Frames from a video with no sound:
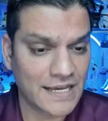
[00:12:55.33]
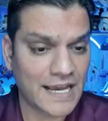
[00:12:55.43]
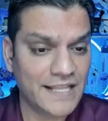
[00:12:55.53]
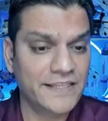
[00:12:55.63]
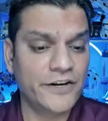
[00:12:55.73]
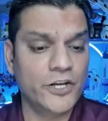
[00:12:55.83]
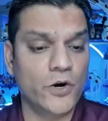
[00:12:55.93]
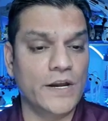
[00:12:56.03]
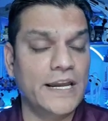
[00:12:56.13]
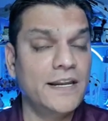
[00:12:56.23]
And there you
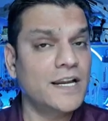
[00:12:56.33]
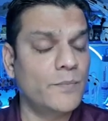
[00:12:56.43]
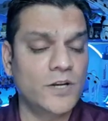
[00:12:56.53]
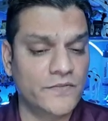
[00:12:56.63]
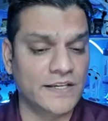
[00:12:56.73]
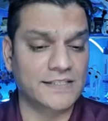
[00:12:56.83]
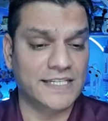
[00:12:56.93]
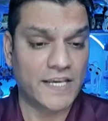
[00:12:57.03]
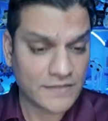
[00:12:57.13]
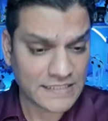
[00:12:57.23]
go. It did a couple of things. It
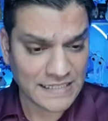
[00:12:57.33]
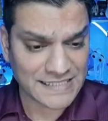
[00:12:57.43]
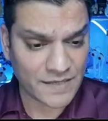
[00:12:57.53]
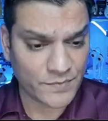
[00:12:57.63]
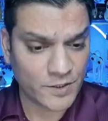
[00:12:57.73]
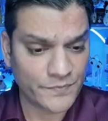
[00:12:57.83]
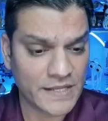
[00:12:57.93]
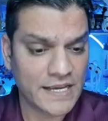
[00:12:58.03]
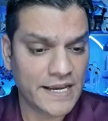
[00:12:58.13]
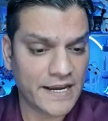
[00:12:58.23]
gave us an example.
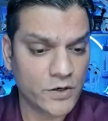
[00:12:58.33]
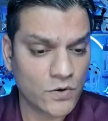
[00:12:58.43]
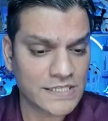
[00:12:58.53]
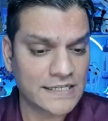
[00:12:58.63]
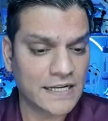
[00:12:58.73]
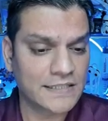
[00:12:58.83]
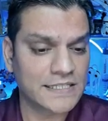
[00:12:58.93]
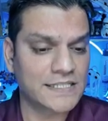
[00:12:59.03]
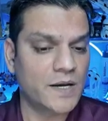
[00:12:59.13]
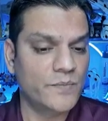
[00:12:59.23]
It goes and tells
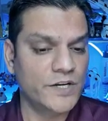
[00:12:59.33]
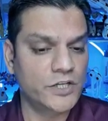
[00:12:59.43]
us how many